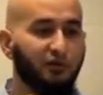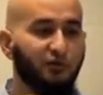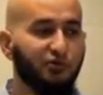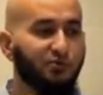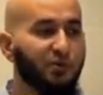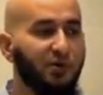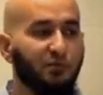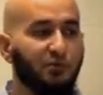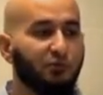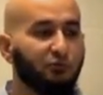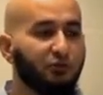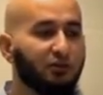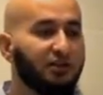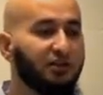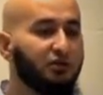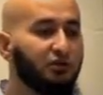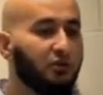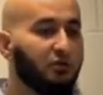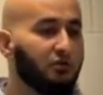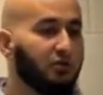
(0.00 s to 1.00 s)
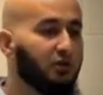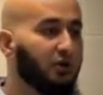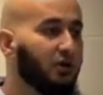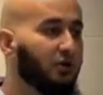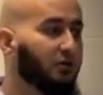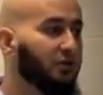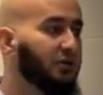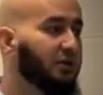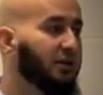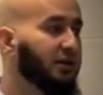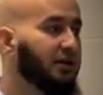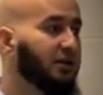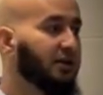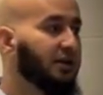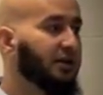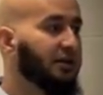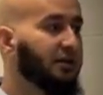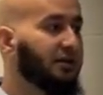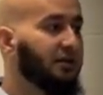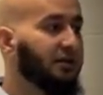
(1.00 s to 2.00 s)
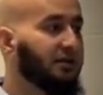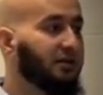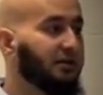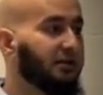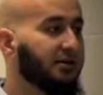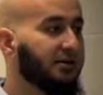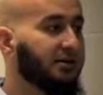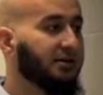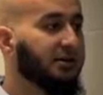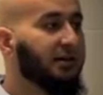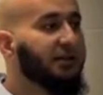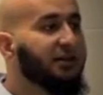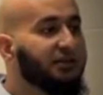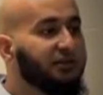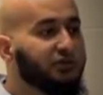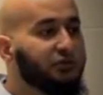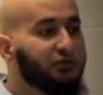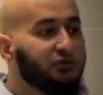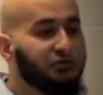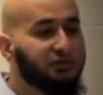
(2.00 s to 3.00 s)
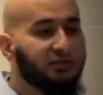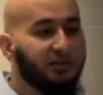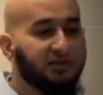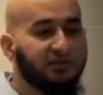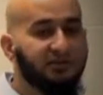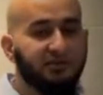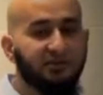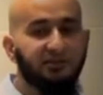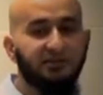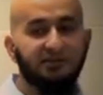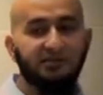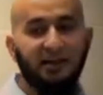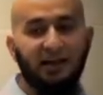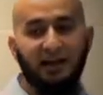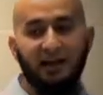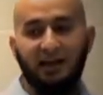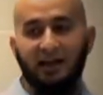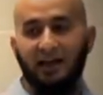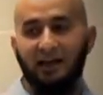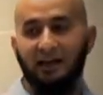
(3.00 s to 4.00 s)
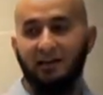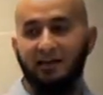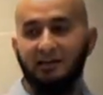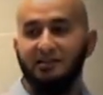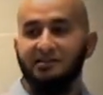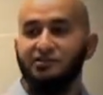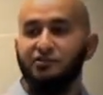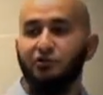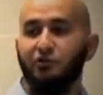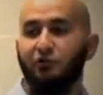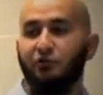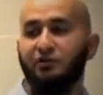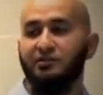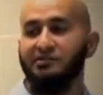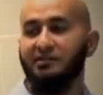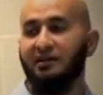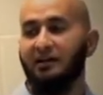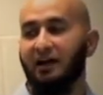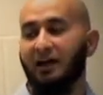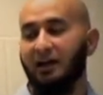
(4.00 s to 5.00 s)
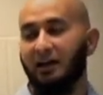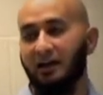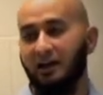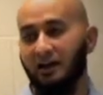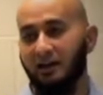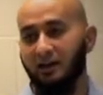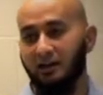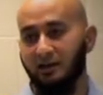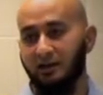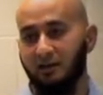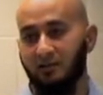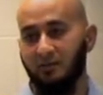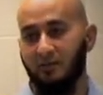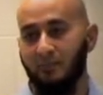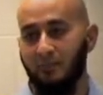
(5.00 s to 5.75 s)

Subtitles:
Those people really don't know, is your sustenance halal? Is your rizq halal?